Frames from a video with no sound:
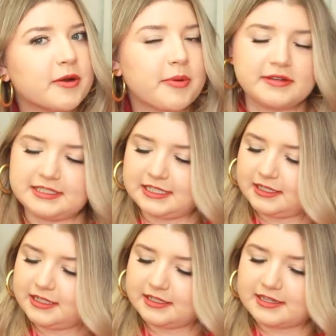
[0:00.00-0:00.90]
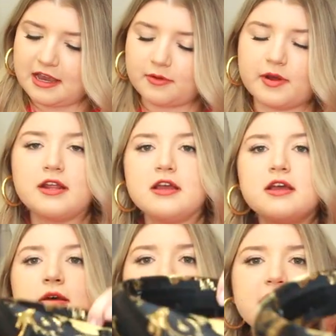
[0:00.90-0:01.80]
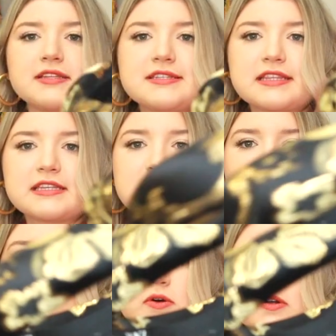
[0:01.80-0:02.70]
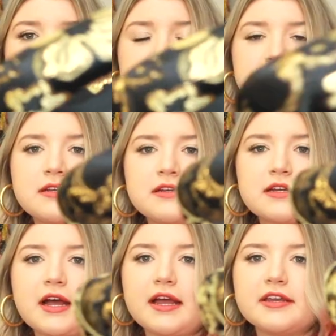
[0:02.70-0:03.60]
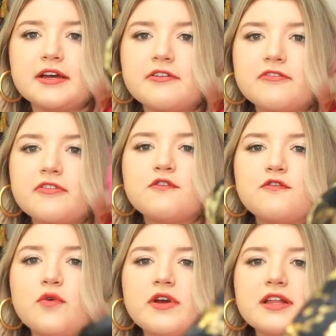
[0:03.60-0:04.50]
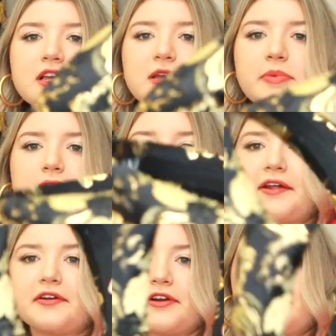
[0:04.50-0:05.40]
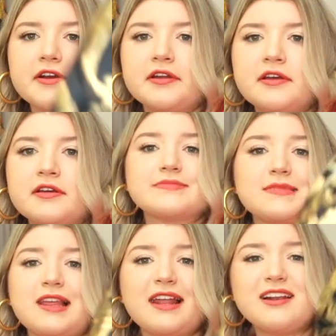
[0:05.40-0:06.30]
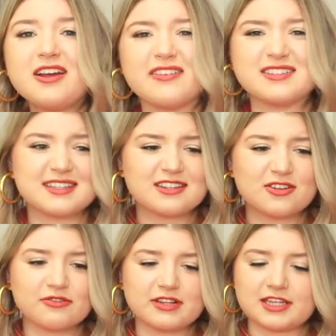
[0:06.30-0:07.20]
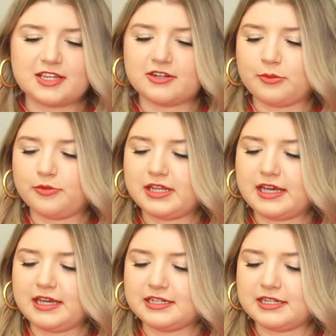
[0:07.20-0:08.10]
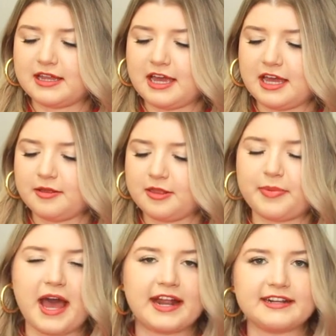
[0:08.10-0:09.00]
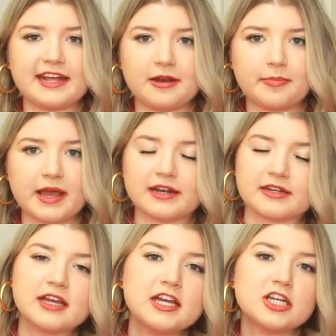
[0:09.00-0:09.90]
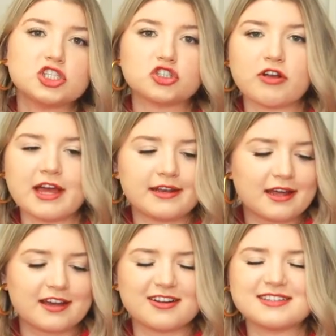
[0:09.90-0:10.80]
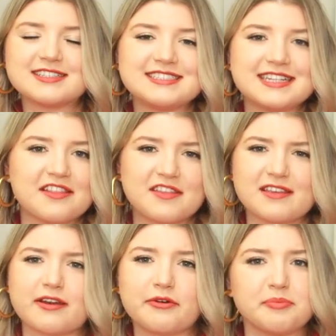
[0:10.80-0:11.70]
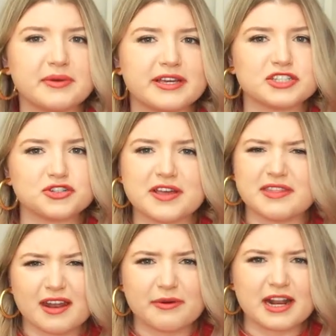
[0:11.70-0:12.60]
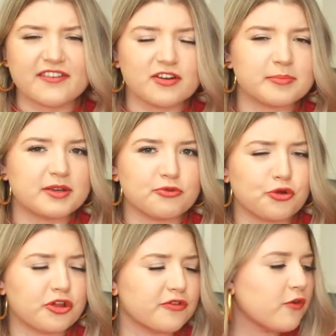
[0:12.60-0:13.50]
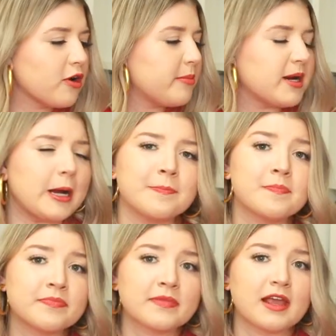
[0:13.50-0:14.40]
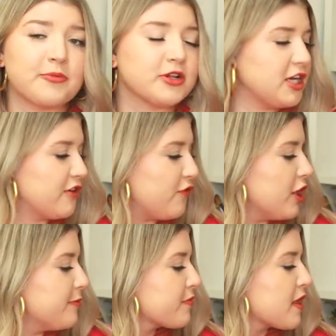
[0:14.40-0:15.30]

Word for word: I probably didn't need a second one, but it's like this gold kind of foily pattern. I don't know, I just think they're really cute. I'm really into the the padded headband trend. I honestly didn't think that would be a trend that I would ever be rooting for, but I'm really here for it.